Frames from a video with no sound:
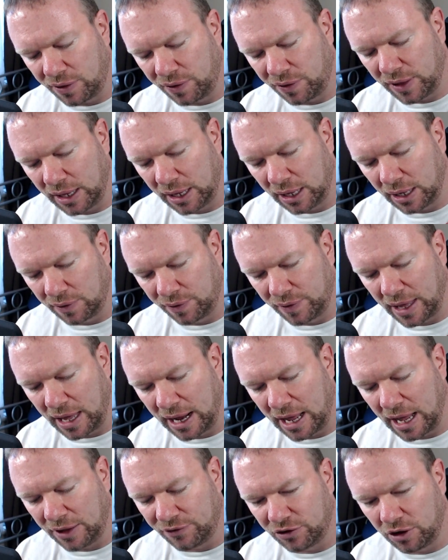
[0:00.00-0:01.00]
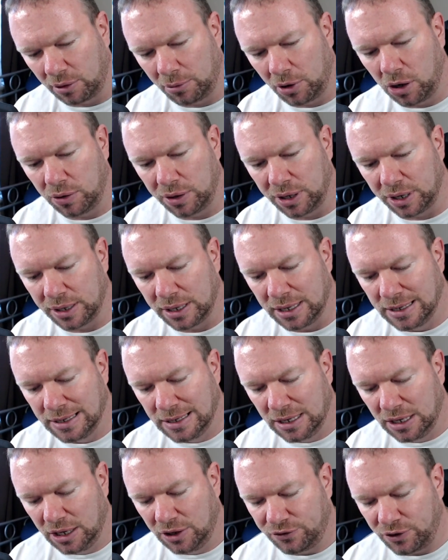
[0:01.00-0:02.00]
I think that has uploaded.
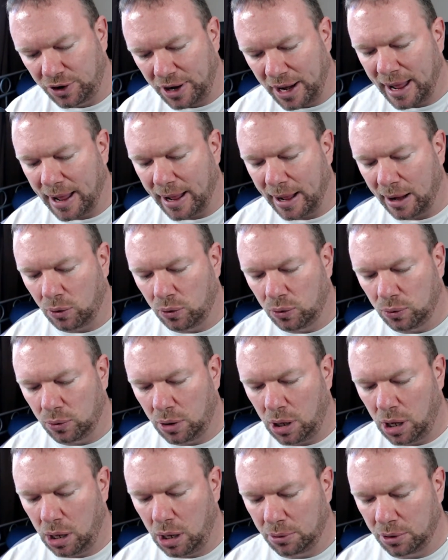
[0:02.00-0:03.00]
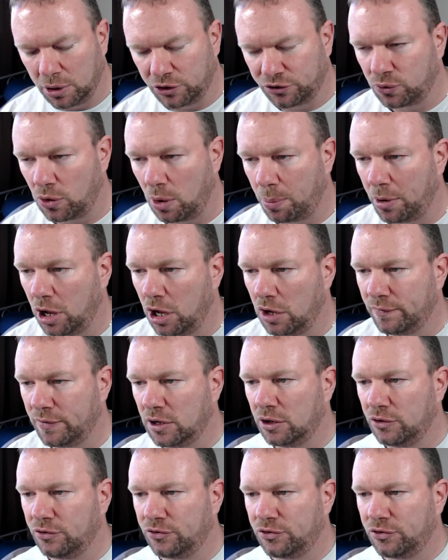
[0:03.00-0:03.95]
So now I'm going to swap over